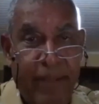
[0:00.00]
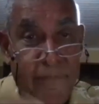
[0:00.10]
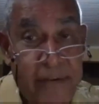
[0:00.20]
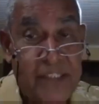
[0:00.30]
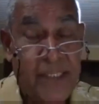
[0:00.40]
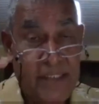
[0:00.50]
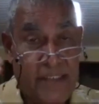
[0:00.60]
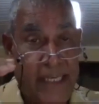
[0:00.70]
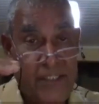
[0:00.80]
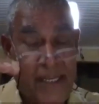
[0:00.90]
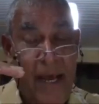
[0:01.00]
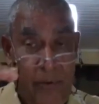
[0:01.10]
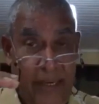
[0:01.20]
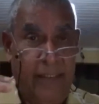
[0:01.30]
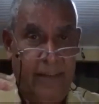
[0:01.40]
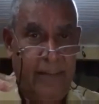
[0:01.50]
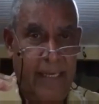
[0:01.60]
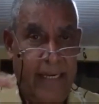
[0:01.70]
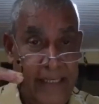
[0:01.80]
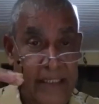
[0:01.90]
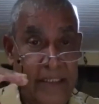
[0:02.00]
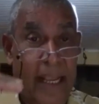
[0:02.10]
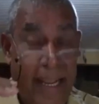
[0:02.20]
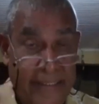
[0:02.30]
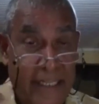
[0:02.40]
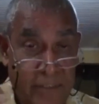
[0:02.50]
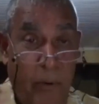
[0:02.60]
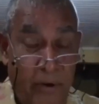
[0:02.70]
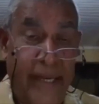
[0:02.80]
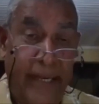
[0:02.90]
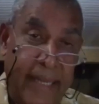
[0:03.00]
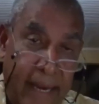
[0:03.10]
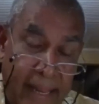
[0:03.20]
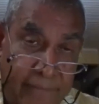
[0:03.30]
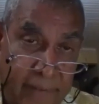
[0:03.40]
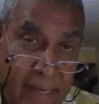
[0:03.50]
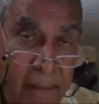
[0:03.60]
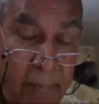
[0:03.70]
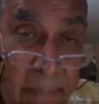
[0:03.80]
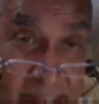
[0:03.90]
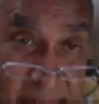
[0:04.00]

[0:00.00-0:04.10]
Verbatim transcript: they have reached the stage now here at this at this point in their life. Maybe